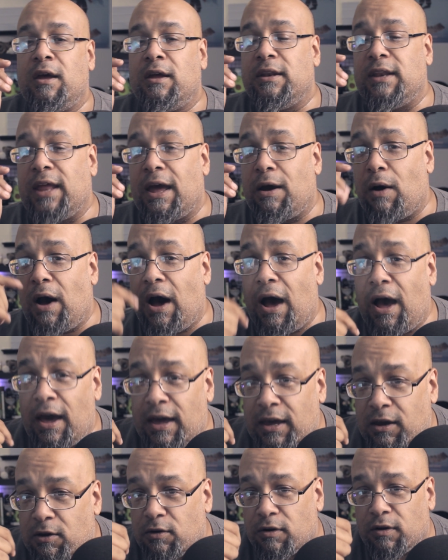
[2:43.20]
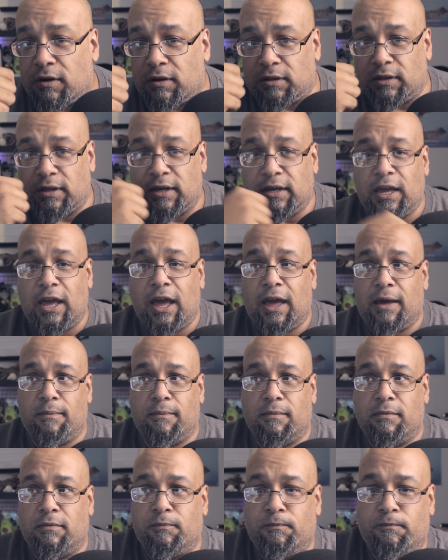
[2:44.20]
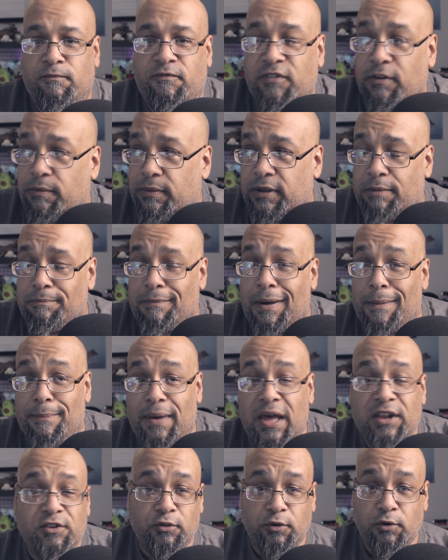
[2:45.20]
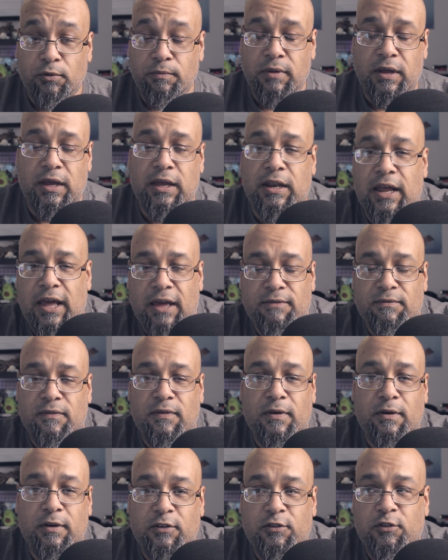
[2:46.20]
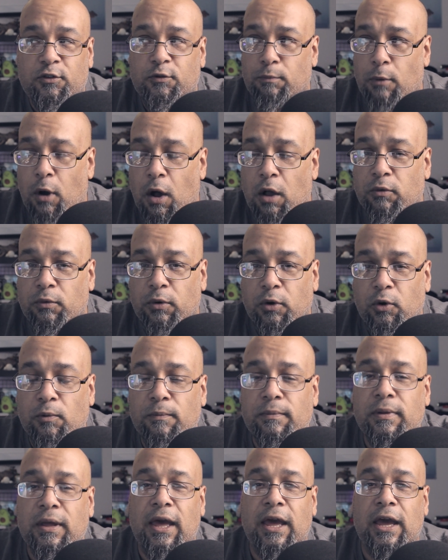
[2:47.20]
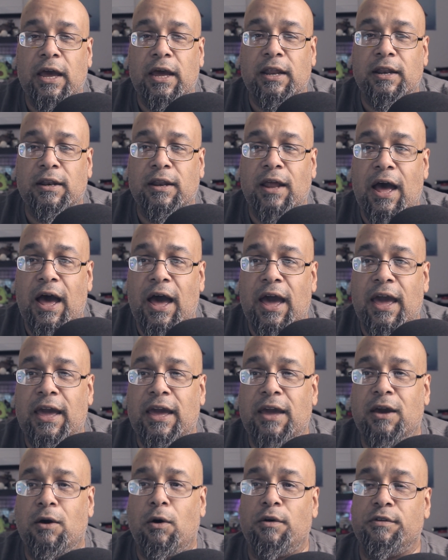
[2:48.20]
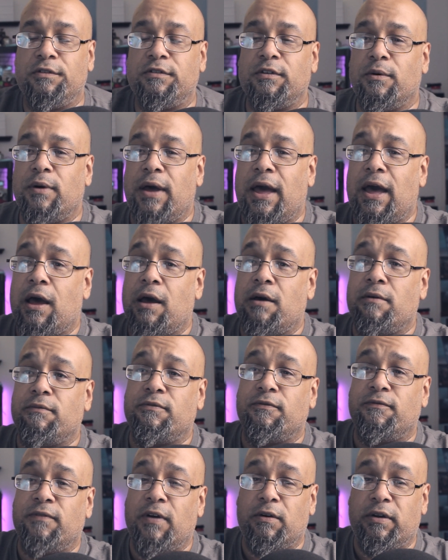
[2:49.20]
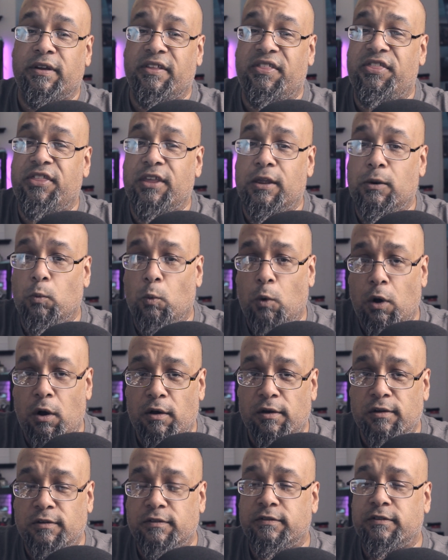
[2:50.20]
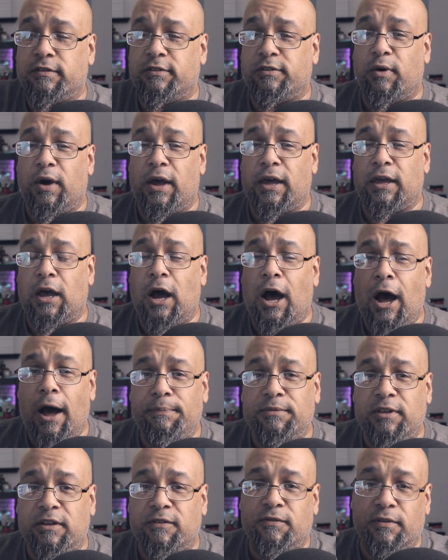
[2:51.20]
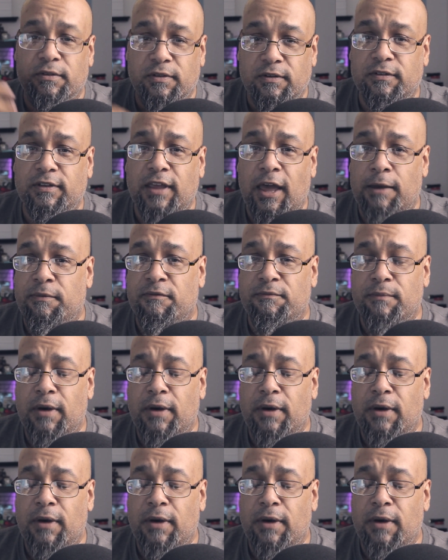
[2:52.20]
Now, I currently am filming in my bedroom, and I have a very small room, and I also have very thin walls. So I opted for this type of